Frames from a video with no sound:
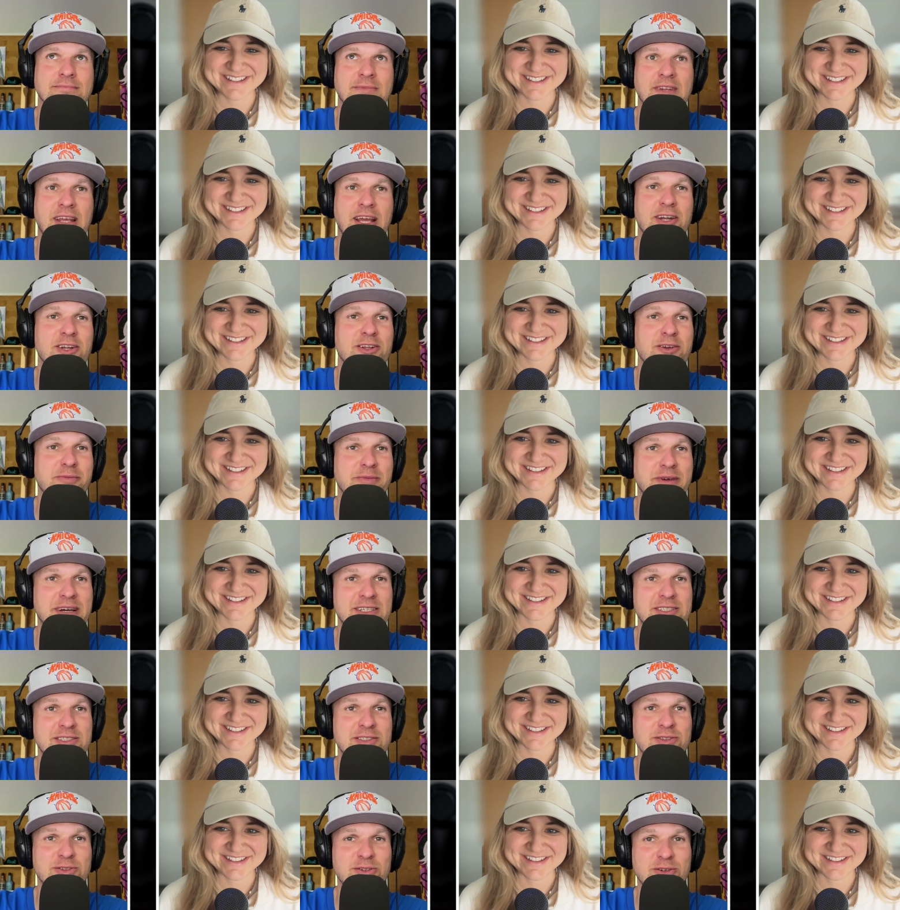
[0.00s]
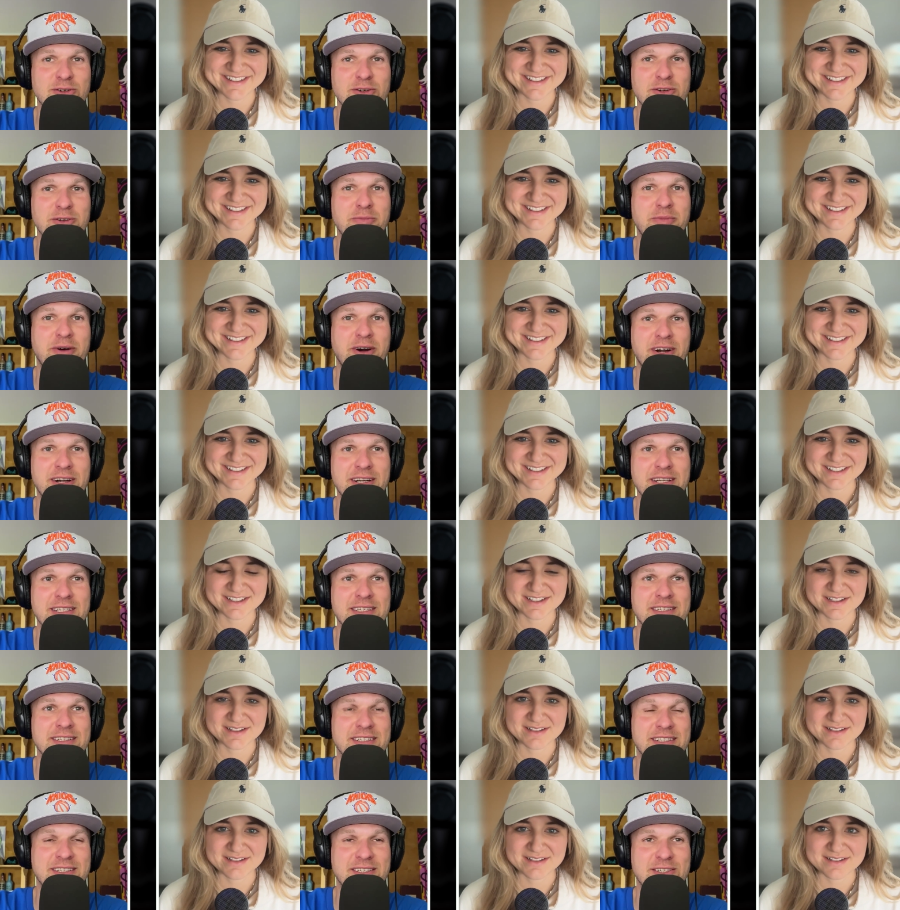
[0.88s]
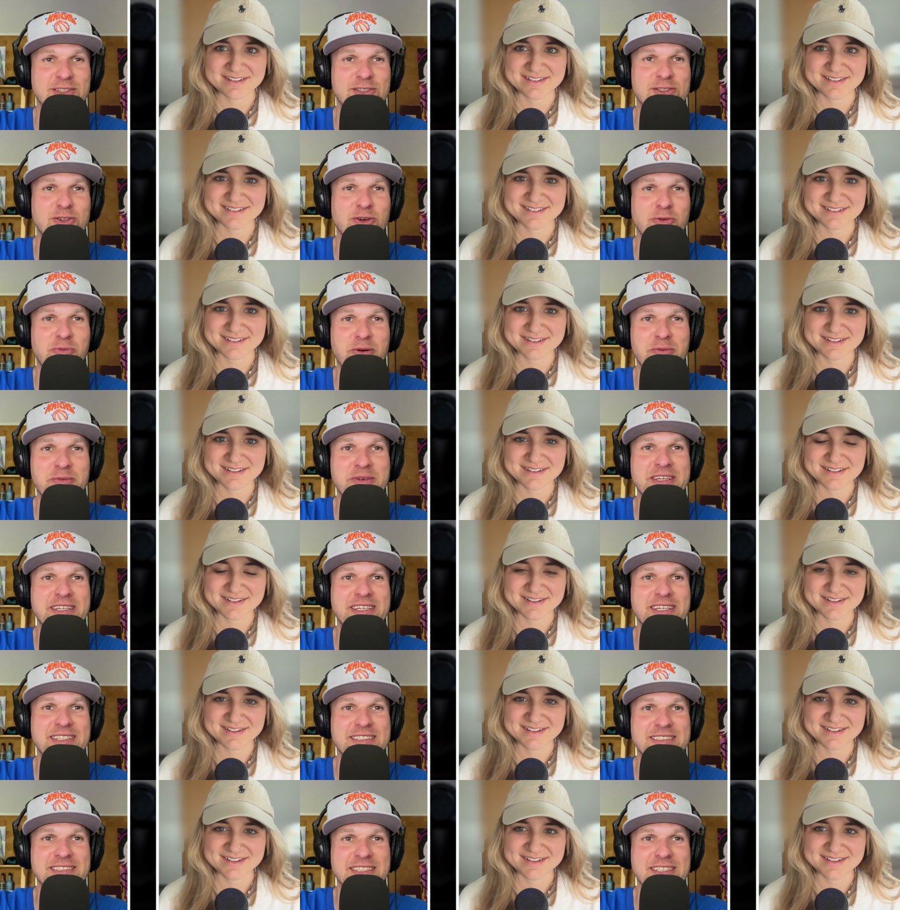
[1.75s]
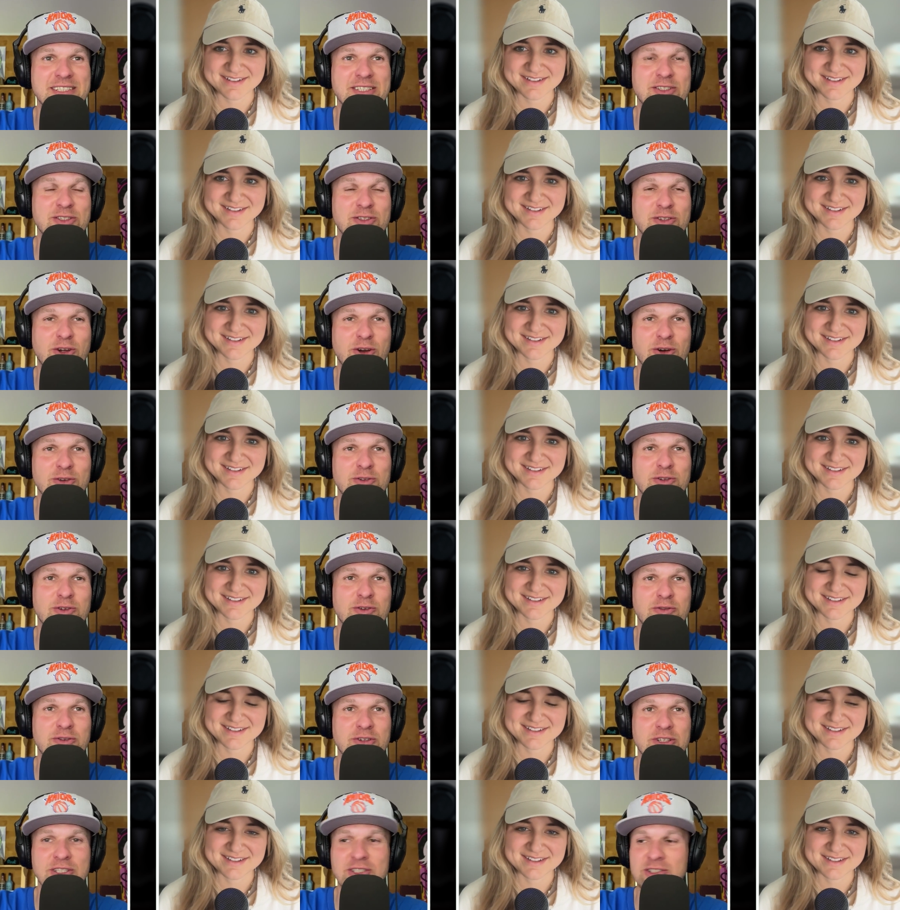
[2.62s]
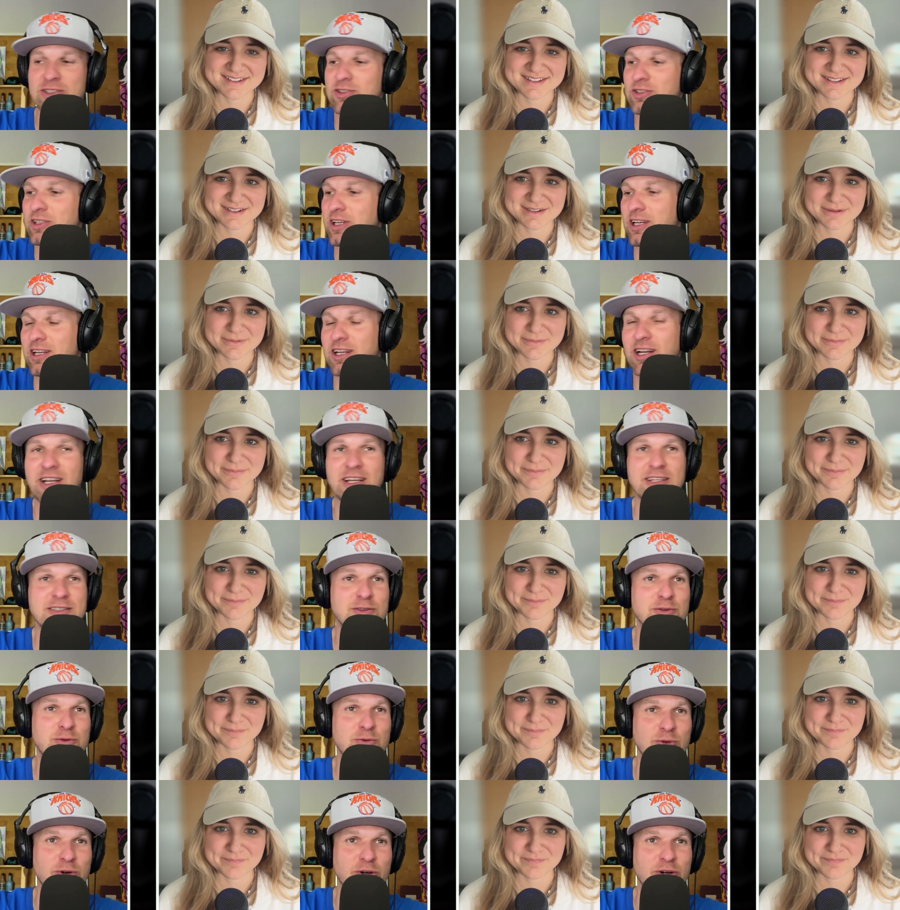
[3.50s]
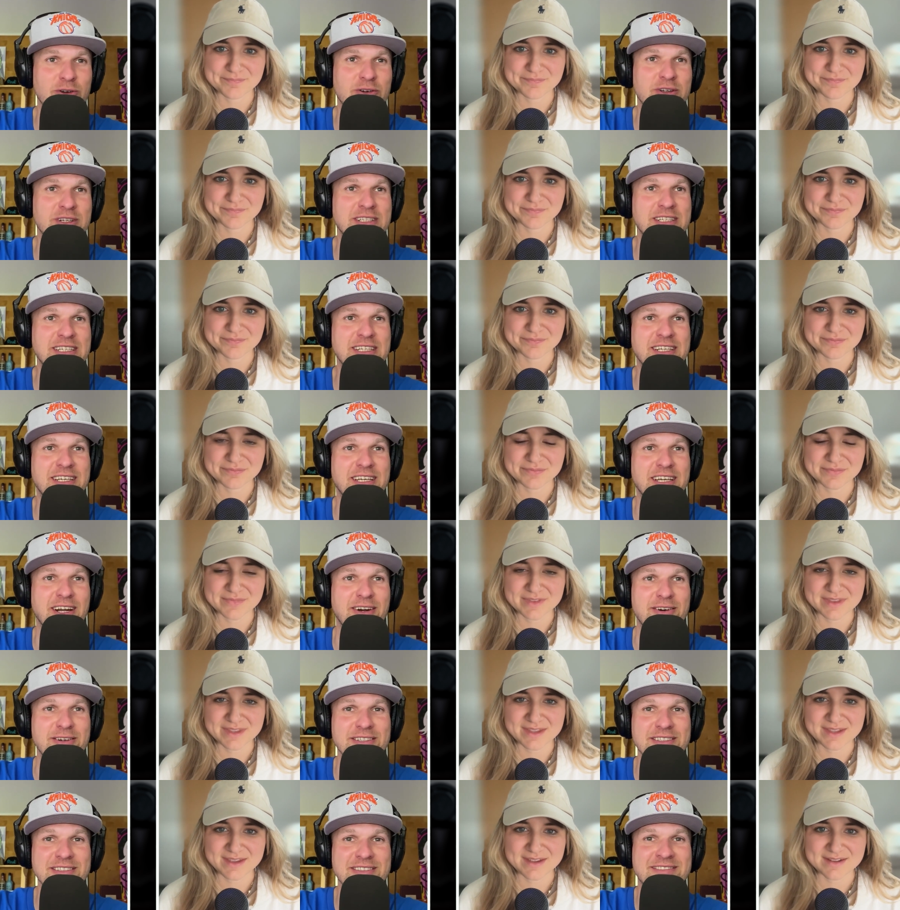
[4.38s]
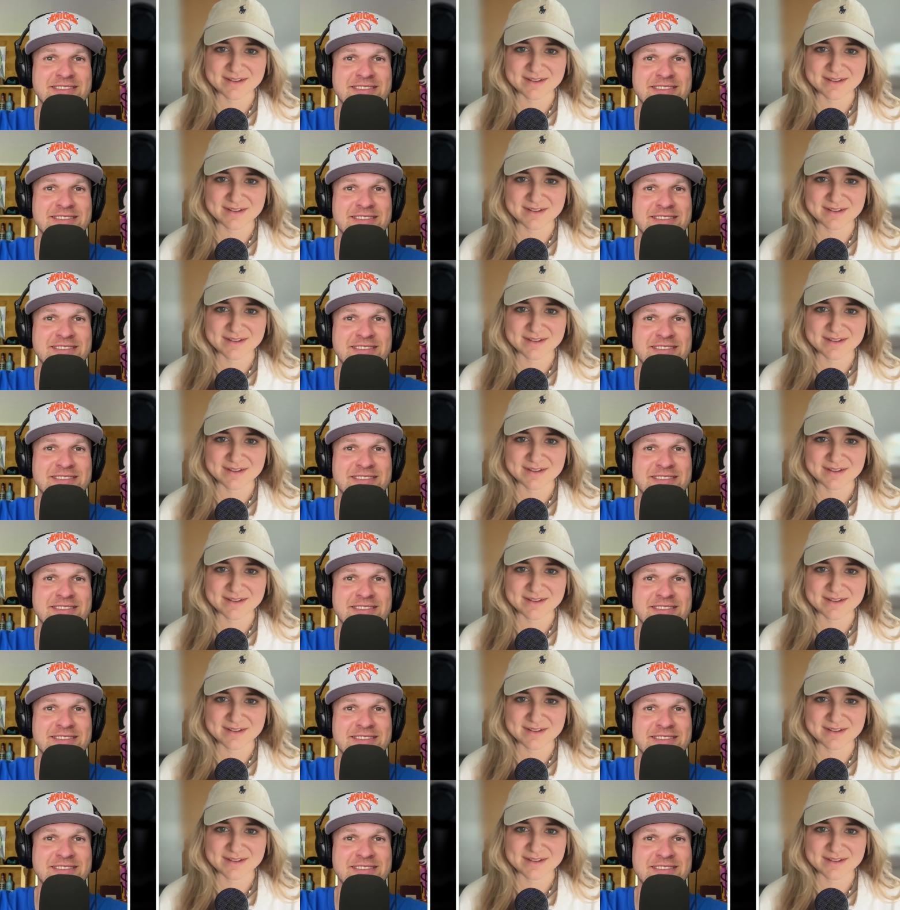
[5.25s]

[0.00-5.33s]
Speaker 1: Can you imagine you're on a party and your dopamine kicks in and you go to the fridge, you get a glass of water and eat a carrot?